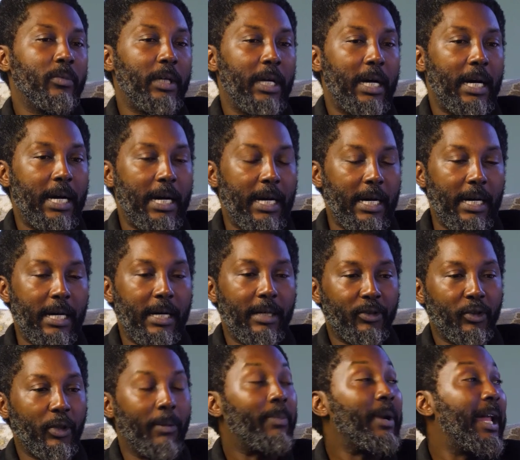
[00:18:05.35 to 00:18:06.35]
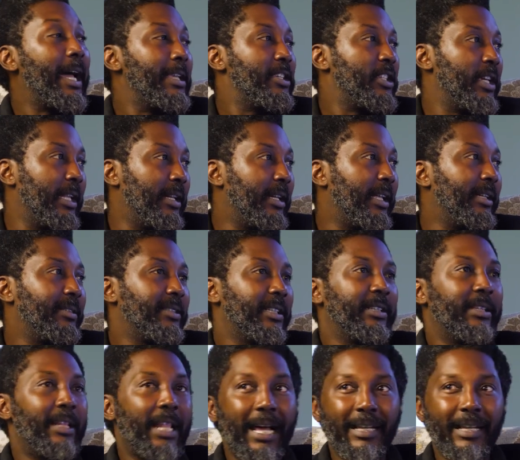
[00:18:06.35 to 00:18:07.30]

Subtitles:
supply chain lines and